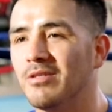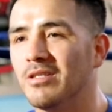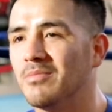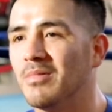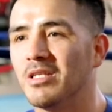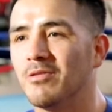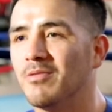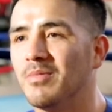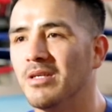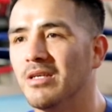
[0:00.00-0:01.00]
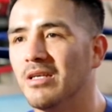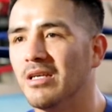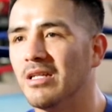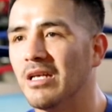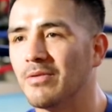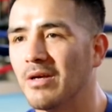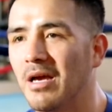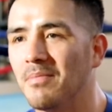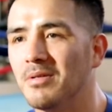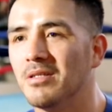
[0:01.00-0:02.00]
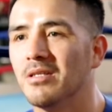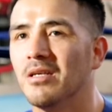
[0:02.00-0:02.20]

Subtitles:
just messing with me, and that's what happened.